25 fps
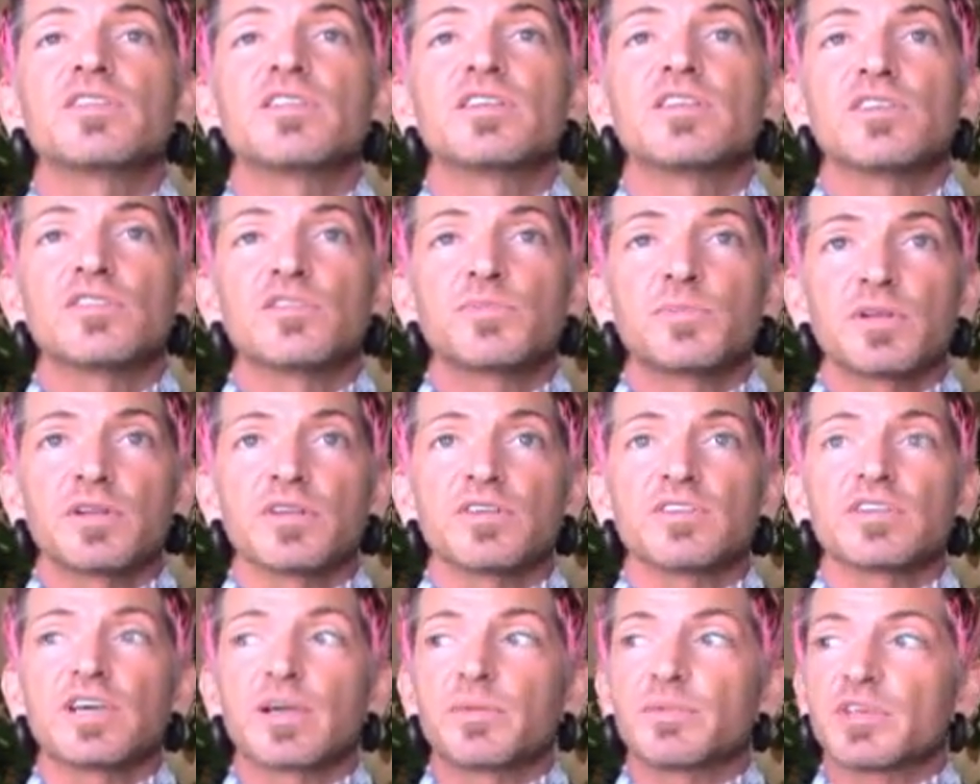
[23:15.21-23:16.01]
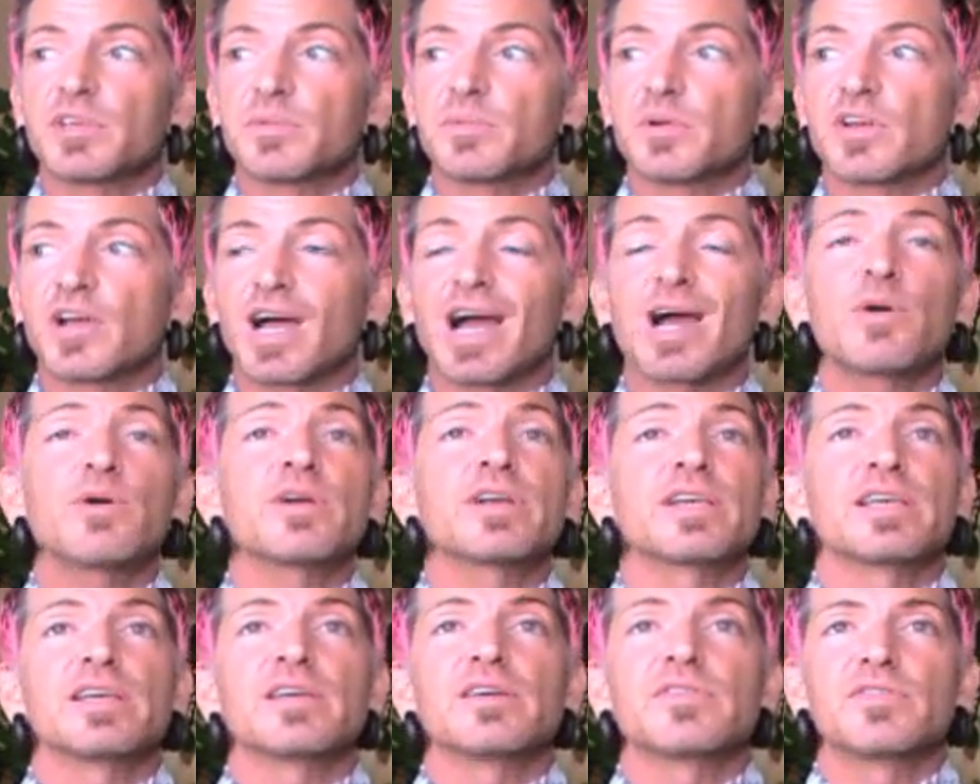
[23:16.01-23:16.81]
and we'll spend a little time thinking about
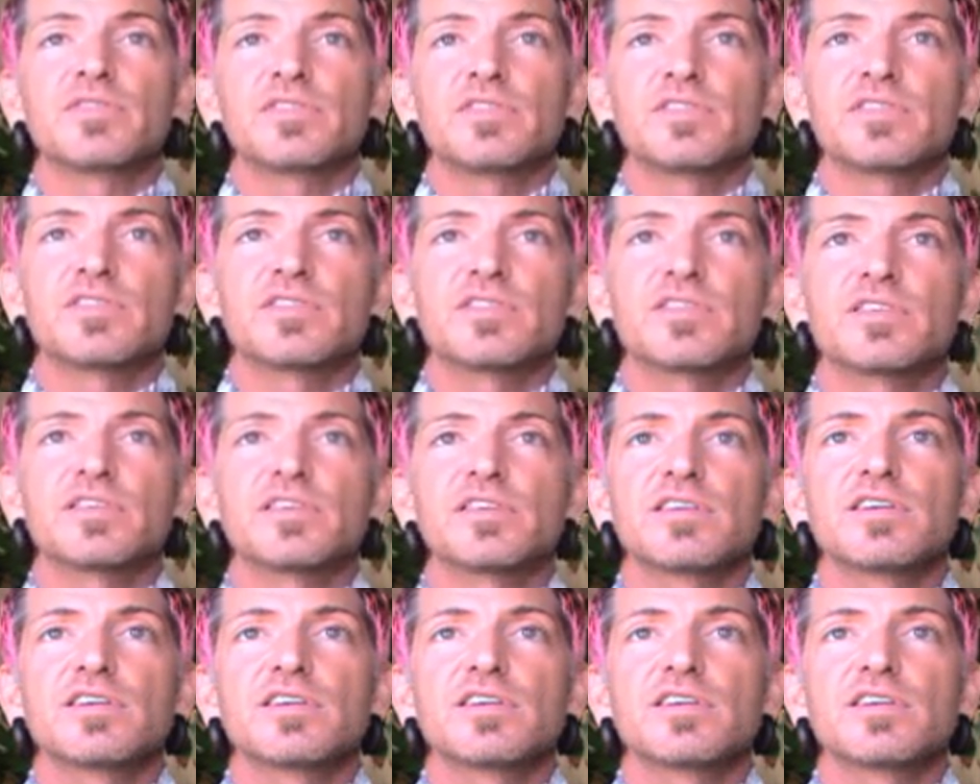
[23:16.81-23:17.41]
our gifts